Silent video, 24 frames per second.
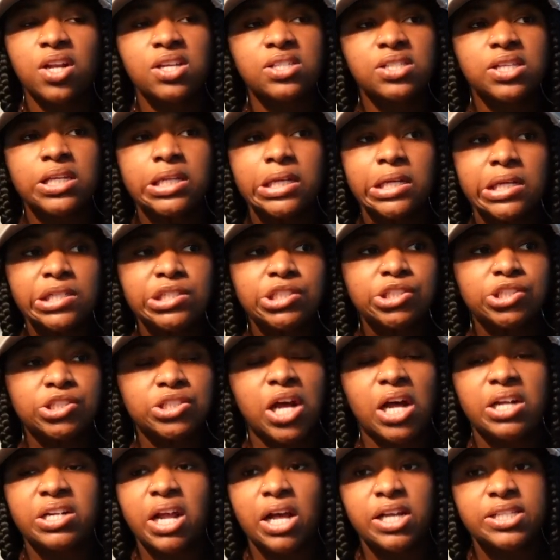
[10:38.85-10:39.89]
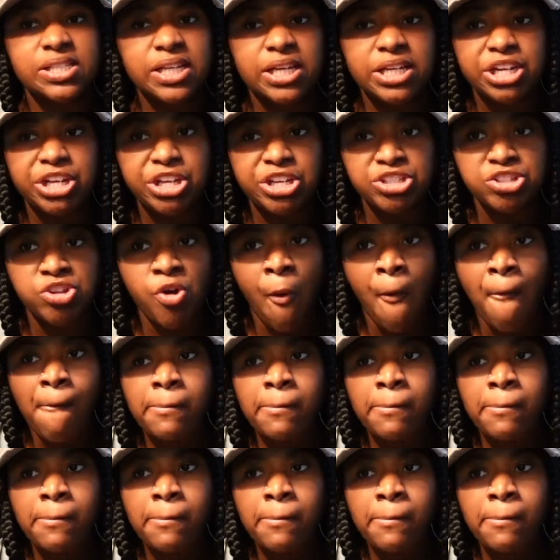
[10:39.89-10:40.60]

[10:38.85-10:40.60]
I say this? Should I not say this?